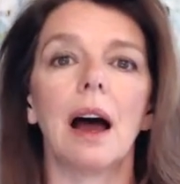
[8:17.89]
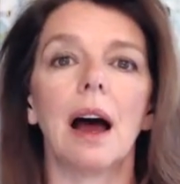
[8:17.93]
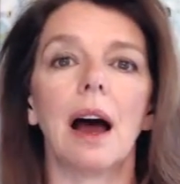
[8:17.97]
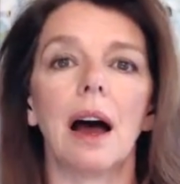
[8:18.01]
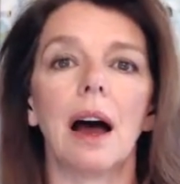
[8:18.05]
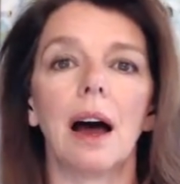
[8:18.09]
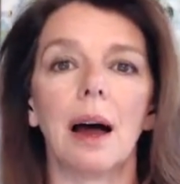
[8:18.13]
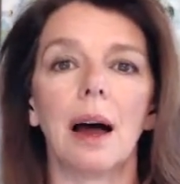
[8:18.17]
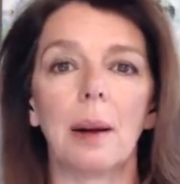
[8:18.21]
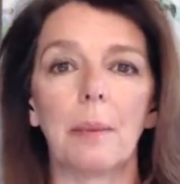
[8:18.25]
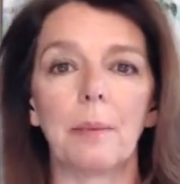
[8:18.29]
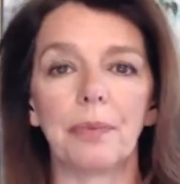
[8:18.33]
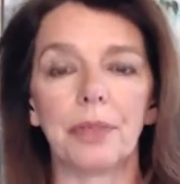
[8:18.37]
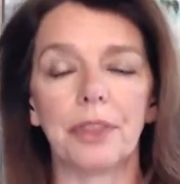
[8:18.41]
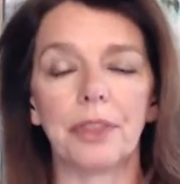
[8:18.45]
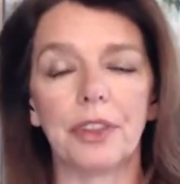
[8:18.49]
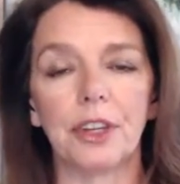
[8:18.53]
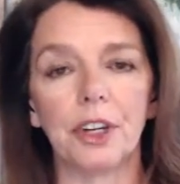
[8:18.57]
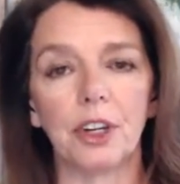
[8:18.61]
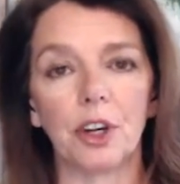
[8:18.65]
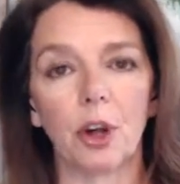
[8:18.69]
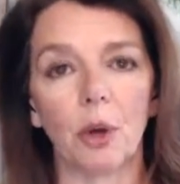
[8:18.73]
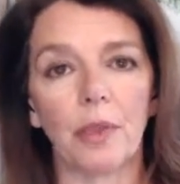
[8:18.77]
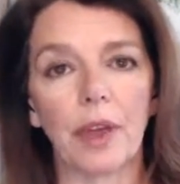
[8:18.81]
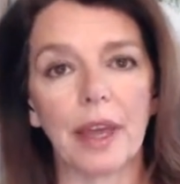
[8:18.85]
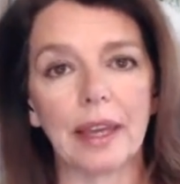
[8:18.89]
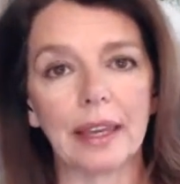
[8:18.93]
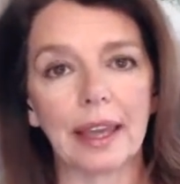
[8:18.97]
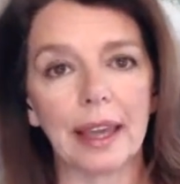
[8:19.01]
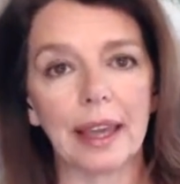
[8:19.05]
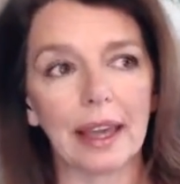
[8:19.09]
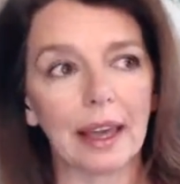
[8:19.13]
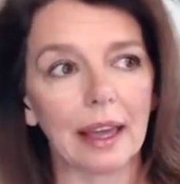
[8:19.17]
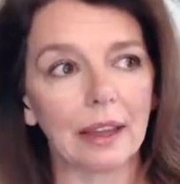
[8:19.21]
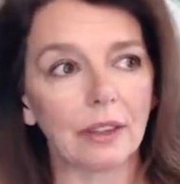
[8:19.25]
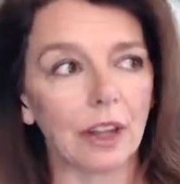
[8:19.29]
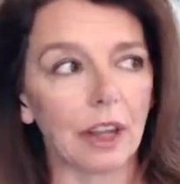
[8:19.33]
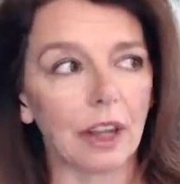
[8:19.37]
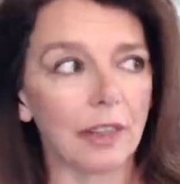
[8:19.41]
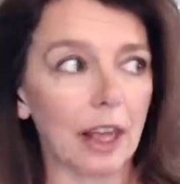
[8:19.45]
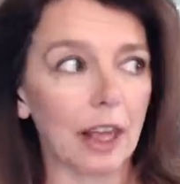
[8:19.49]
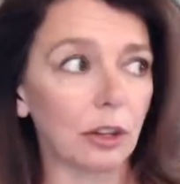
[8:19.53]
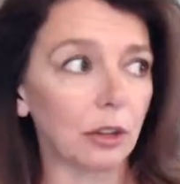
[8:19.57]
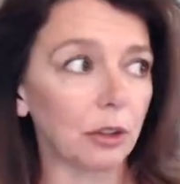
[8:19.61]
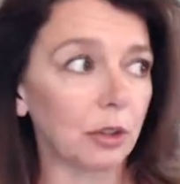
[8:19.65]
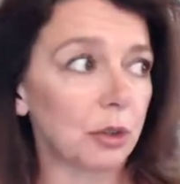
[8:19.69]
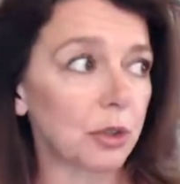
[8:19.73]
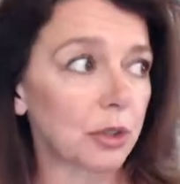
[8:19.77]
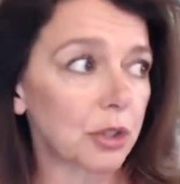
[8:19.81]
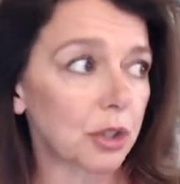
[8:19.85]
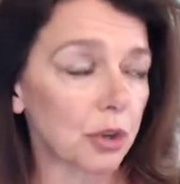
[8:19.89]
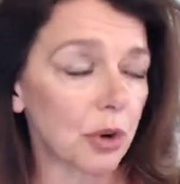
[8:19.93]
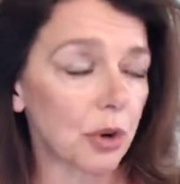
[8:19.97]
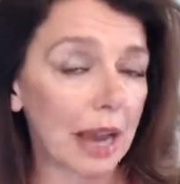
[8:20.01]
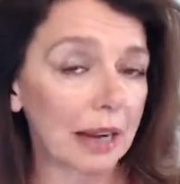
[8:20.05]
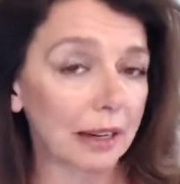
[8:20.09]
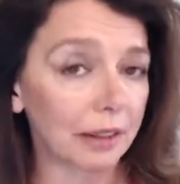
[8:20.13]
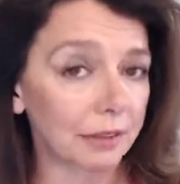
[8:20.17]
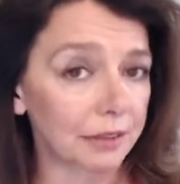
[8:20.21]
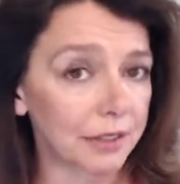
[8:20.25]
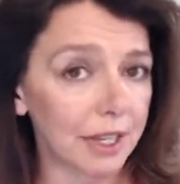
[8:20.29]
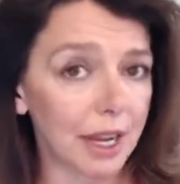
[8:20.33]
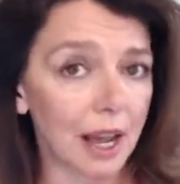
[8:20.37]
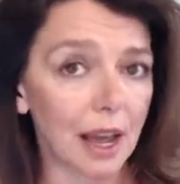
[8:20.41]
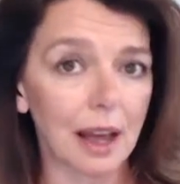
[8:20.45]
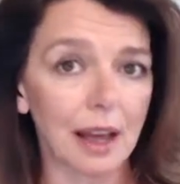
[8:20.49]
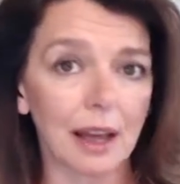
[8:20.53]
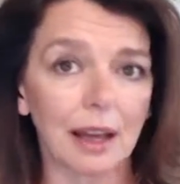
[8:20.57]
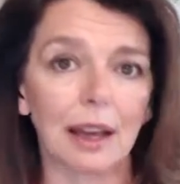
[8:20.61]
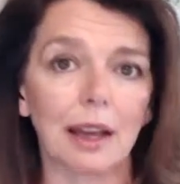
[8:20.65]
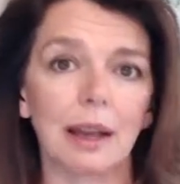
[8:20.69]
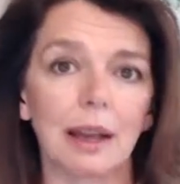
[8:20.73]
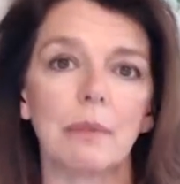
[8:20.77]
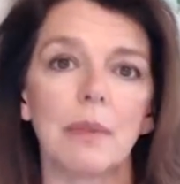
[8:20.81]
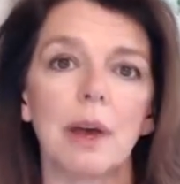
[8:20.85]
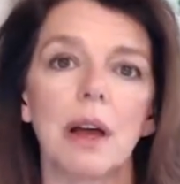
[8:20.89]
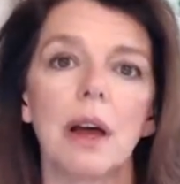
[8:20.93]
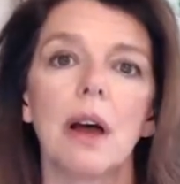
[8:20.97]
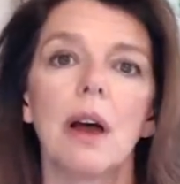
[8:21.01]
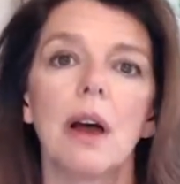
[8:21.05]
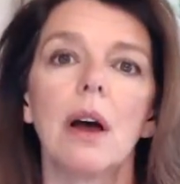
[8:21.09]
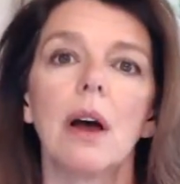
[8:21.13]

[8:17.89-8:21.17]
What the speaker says: They lose track of time.